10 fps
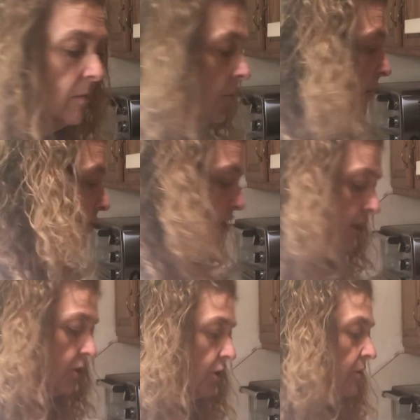more
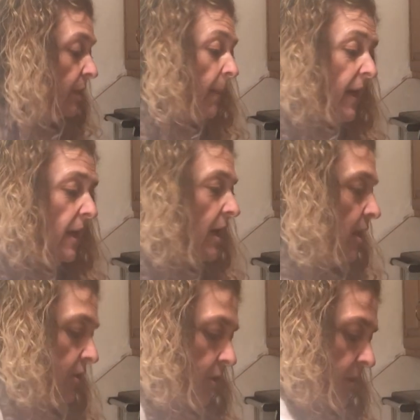ginger depending
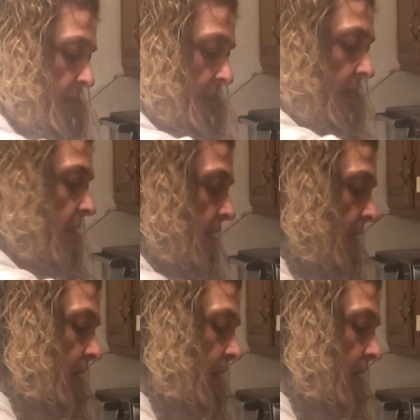on your taste.